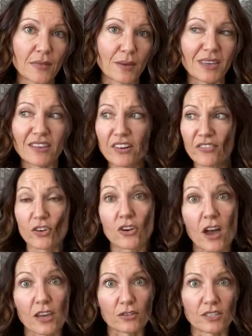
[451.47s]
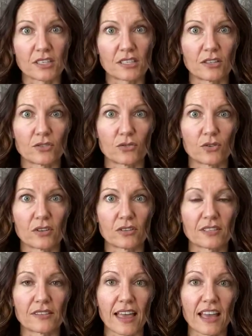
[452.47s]
I mean, even if you're not using essential
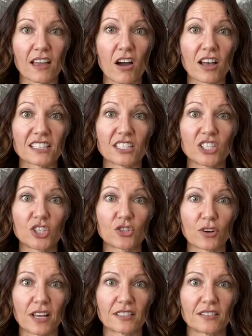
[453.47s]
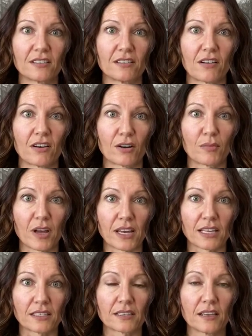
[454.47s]
oils, that, that causes stress on our
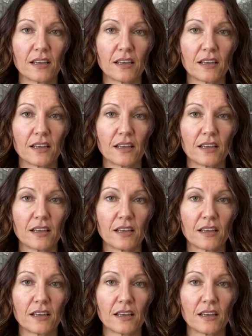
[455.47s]
bodies.